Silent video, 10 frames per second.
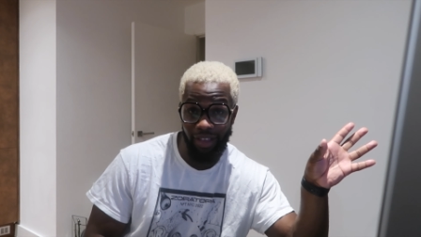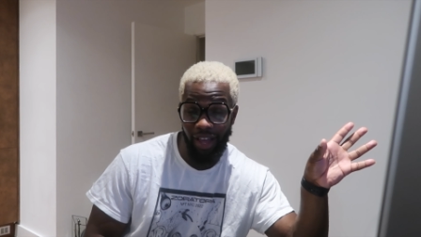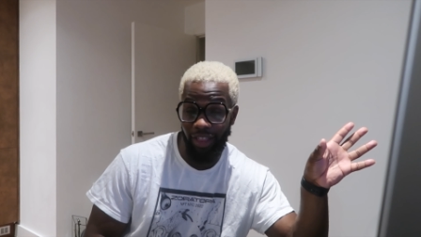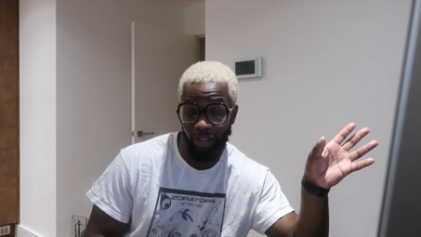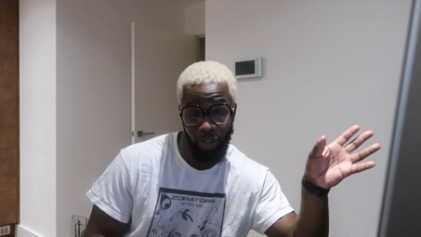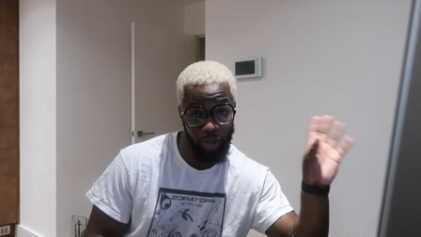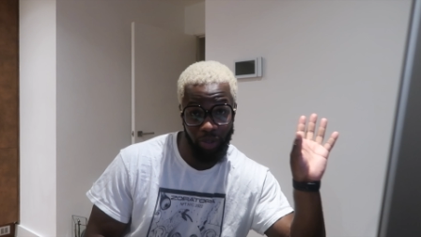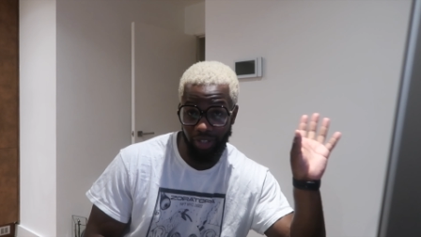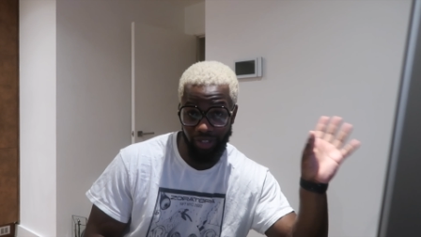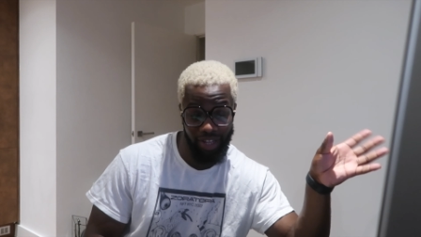are the
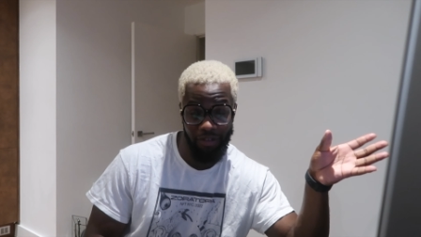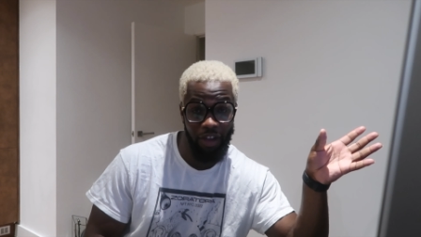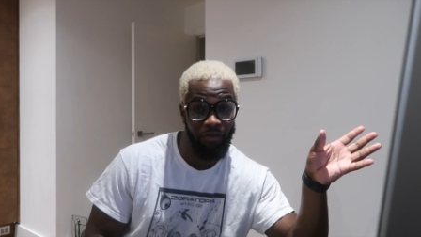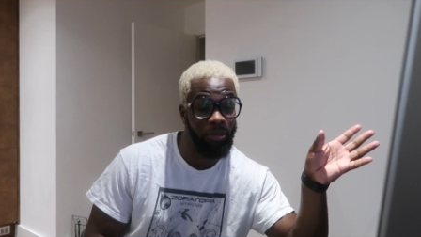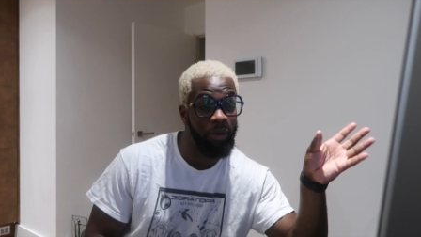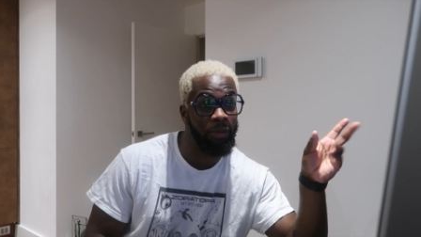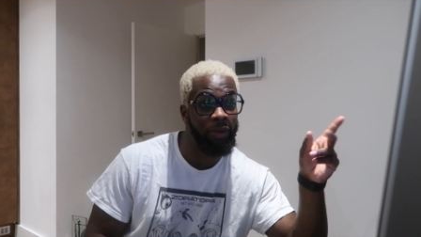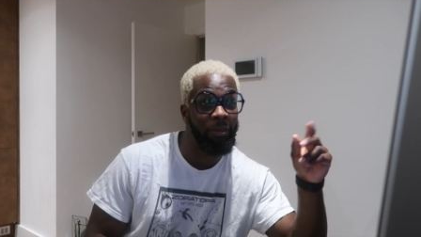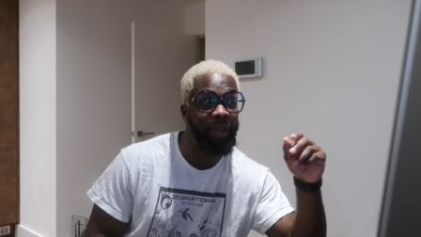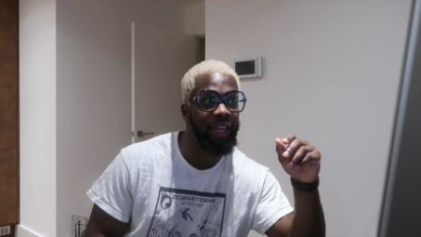shortest they've ever probably
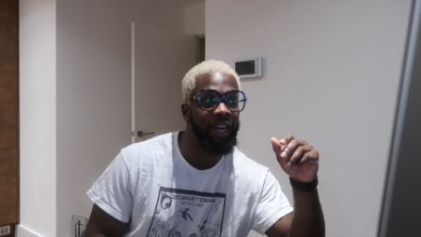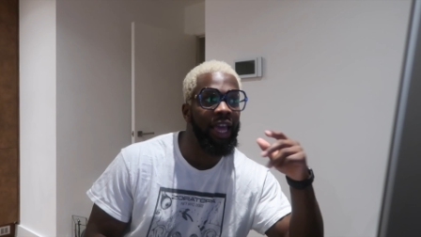been.